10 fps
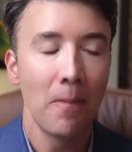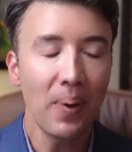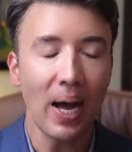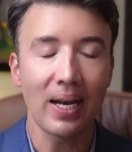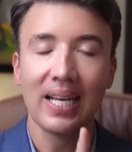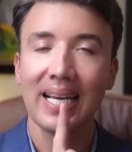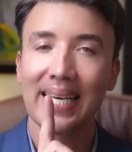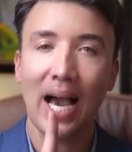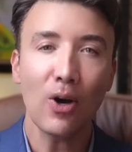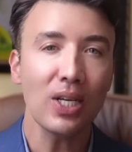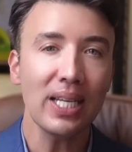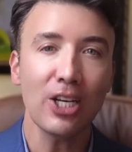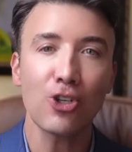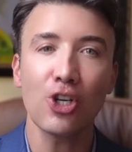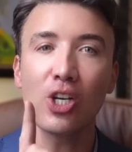But
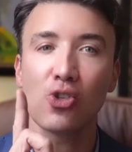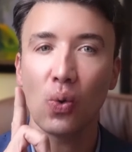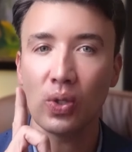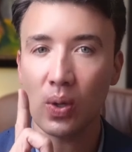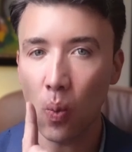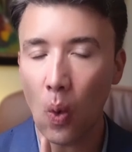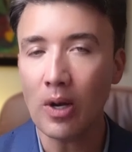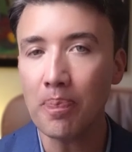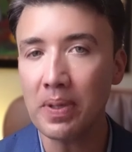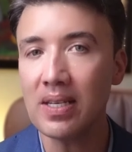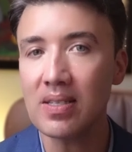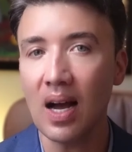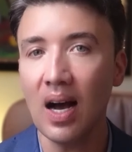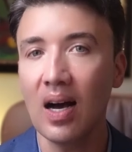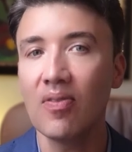calculation is only one piece
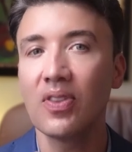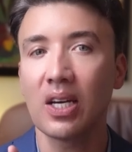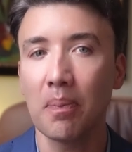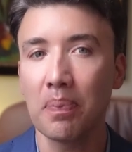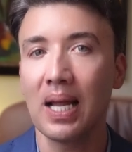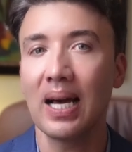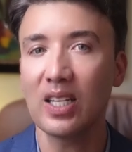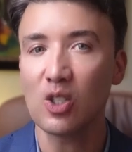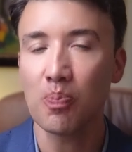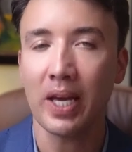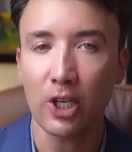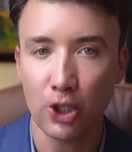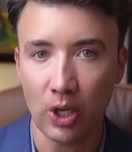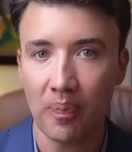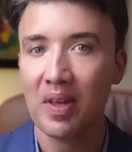of the compliance
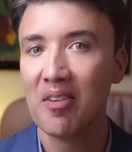picture.